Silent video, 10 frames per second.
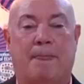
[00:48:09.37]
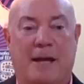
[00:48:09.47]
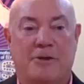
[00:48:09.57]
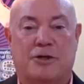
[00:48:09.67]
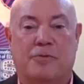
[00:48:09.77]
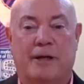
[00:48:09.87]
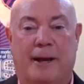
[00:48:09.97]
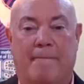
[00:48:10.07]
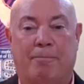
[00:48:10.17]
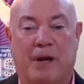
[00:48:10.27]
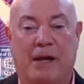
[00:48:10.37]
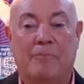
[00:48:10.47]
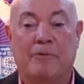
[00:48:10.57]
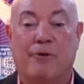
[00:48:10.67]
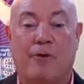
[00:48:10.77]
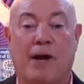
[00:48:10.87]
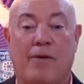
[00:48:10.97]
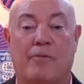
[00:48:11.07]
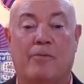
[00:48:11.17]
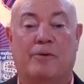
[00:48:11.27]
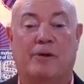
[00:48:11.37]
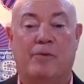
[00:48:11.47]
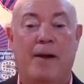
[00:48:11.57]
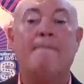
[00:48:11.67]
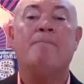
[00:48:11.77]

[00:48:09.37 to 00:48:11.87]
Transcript: And so we did. Now, before I, we went,